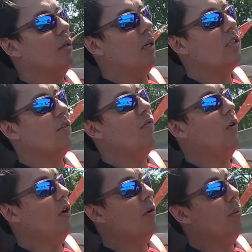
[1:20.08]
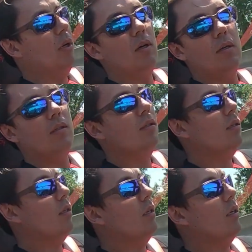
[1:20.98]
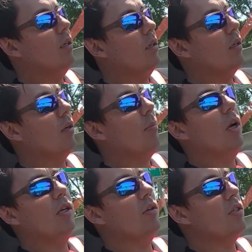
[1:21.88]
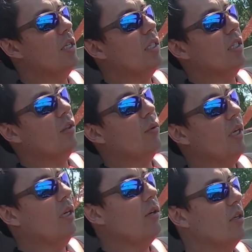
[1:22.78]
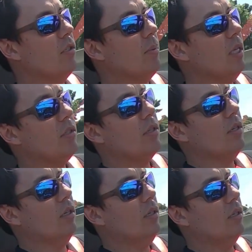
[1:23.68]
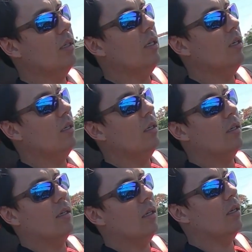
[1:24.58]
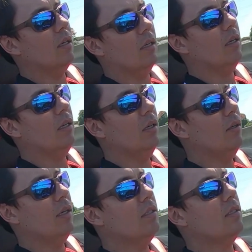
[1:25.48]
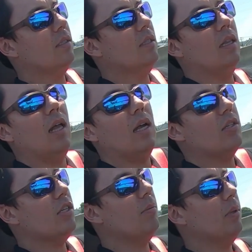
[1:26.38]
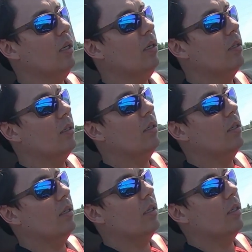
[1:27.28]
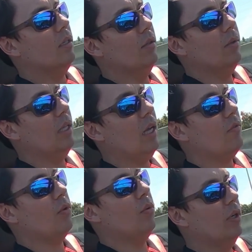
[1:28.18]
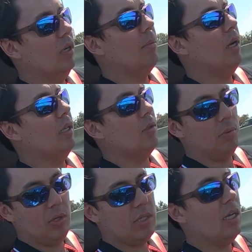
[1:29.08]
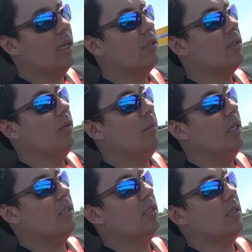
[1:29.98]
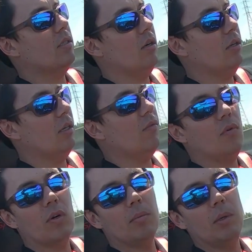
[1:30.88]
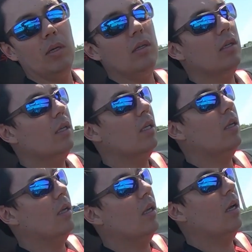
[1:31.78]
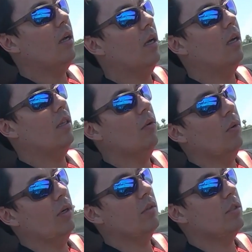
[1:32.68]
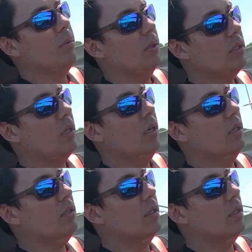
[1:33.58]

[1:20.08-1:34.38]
It's affordable. Compared to a GT3 or a Speedster, you know, it's a lot cheaper. You don't really have to worry about it depreciating so much because it's already affordable in the world of sports cars.